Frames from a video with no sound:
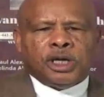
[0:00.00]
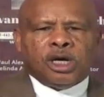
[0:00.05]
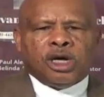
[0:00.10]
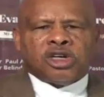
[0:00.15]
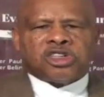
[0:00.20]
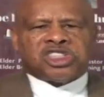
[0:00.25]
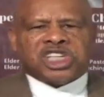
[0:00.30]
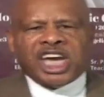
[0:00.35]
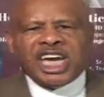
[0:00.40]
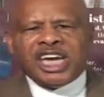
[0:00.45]

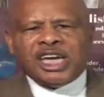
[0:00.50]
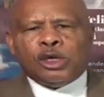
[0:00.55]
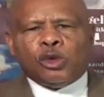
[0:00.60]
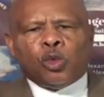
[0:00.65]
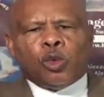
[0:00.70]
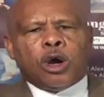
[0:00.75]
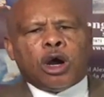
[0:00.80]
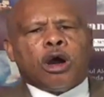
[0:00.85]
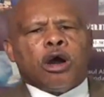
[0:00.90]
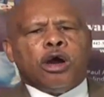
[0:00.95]

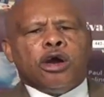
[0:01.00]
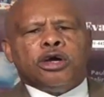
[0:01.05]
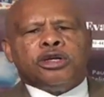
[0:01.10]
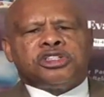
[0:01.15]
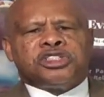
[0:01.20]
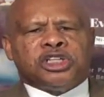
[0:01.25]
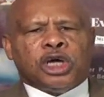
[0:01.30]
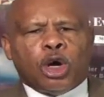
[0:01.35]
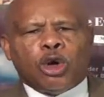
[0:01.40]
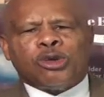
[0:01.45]
Saying
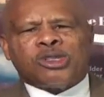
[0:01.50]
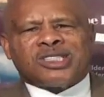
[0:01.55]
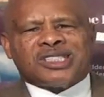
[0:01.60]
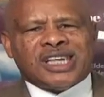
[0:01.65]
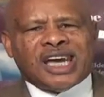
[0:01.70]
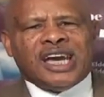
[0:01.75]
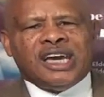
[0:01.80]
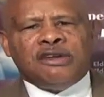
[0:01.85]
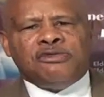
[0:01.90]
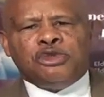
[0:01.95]
words don't
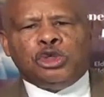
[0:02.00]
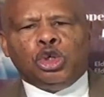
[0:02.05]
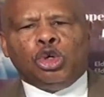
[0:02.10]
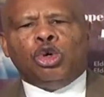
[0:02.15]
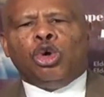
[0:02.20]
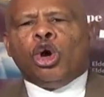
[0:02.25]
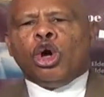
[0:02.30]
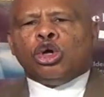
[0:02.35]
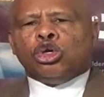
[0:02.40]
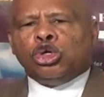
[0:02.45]
save
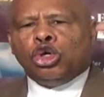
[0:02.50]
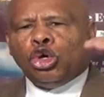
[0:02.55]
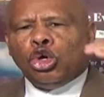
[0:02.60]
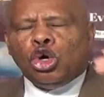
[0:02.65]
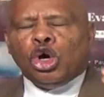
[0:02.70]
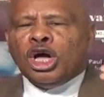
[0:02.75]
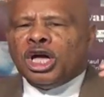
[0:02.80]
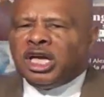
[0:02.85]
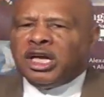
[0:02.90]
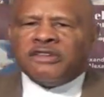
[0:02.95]
you.
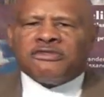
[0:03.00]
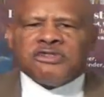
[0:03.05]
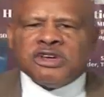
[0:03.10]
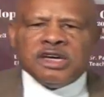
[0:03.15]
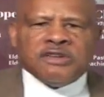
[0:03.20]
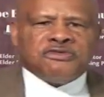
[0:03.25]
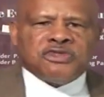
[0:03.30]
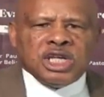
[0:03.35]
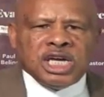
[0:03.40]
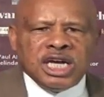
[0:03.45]

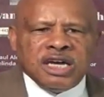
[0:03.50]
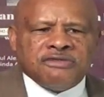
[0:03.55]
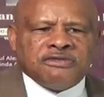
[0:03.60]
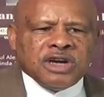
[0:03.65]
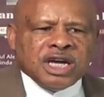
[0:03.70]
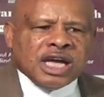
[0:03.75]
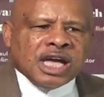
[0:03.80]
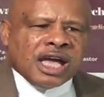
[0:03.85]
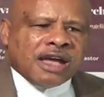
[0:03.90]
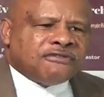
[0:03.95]

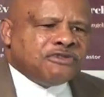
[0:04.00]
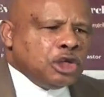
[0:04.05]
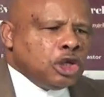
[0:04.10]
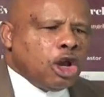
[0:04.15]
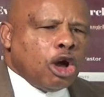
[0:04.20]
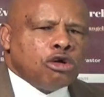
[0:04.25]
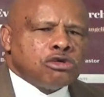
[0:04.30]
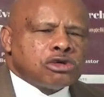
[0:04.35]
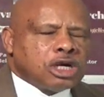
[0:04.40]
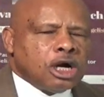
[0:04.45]
If you
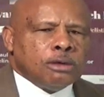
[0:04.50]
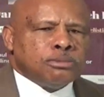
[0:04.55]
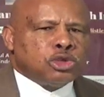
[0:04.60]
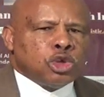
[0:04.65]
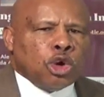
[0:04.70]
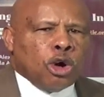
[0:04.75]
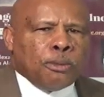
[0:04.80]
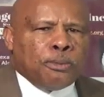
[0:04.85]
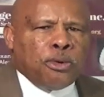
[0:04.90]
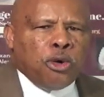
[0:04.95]
don't come to
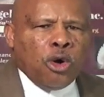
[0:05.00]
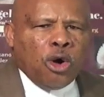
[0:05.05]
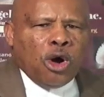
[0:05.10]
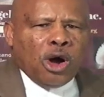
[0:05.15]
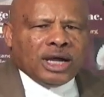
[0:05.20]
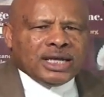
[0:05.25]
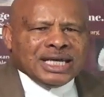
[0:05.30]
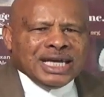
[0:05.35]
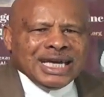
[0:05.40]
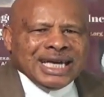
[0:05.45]
a
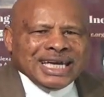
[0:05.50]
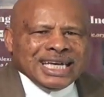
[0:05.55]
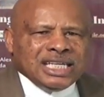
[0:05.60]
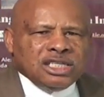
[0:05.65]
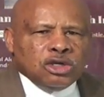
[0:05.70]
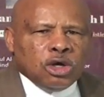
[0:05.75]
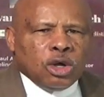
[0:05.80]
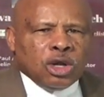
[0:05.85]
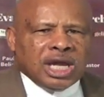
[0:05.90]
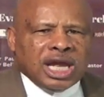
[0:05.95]
point in
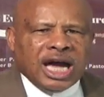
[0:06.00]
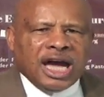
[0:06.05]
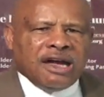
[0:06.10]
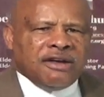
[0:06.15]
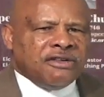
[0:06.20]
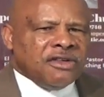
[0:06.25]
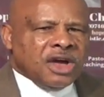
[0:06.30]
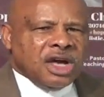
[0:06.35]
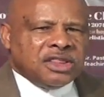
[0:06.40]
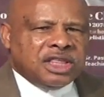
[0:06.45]
your
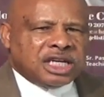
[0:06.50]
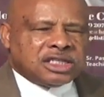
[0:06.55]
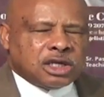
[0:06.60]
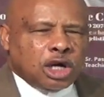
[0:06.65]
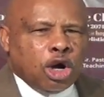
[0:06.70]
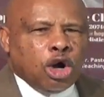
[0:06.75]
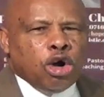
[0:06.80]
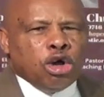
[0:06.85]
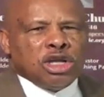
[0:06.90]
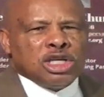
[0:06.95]
life that your
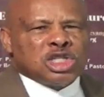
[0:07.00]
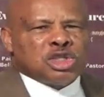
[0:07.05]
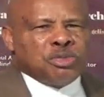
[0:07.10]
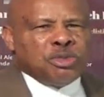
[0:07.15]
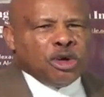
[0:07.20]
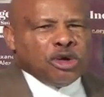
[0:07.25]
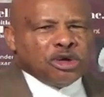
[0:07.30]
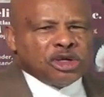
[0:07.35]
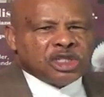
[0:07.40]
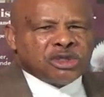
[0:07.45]
Holy
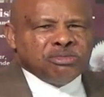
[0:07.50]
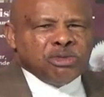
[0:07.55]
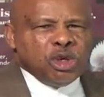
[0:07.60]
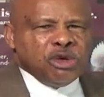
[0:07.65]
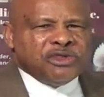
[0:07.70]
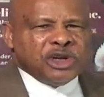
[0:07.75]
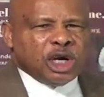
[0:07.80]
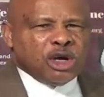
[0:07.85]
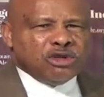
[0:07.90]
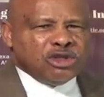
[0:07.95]
Spirit is
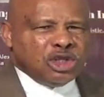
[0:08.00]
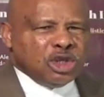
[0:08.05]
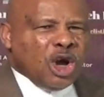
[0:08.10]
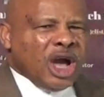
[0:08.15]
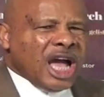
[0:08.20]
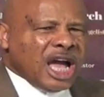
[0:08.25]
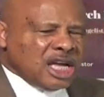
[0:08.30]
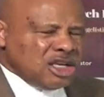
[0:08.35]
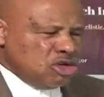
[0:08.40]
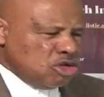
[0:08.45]
moving on you
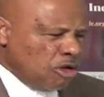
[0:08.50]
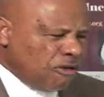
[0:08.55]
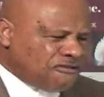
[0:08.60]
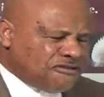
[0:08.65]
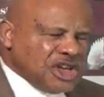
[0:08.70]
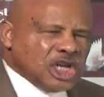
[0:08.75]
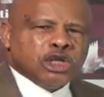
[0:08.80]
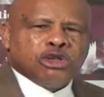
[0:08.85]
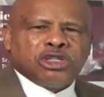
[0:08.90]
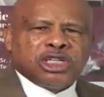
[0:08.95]
and you
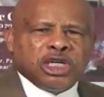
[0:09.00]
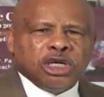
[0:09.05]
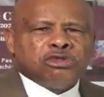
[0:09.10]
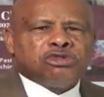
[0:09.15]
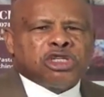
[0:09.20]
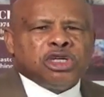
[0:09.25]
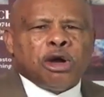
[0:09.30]
feel guilty